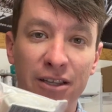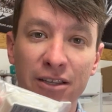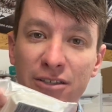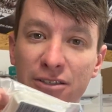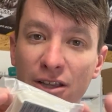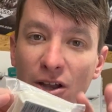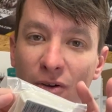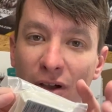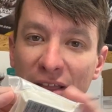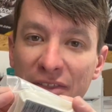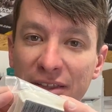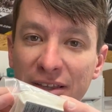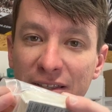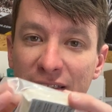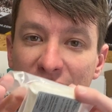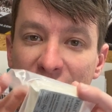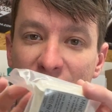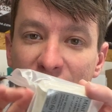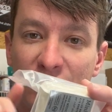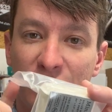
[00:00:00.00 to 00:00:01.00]
So I think
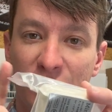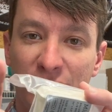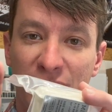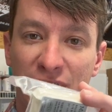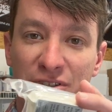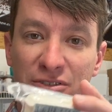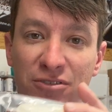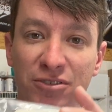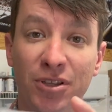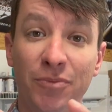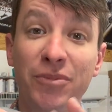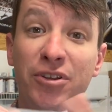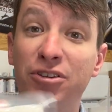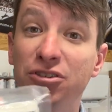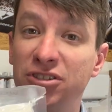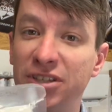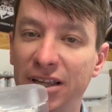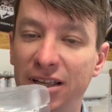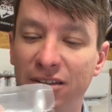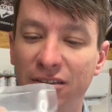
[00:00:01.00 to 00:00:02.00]
this is something you should
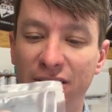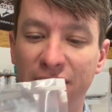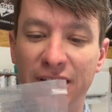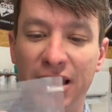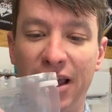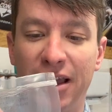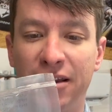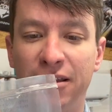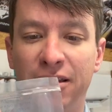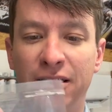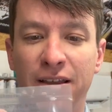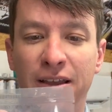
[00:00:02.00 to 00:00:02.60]
take a look at.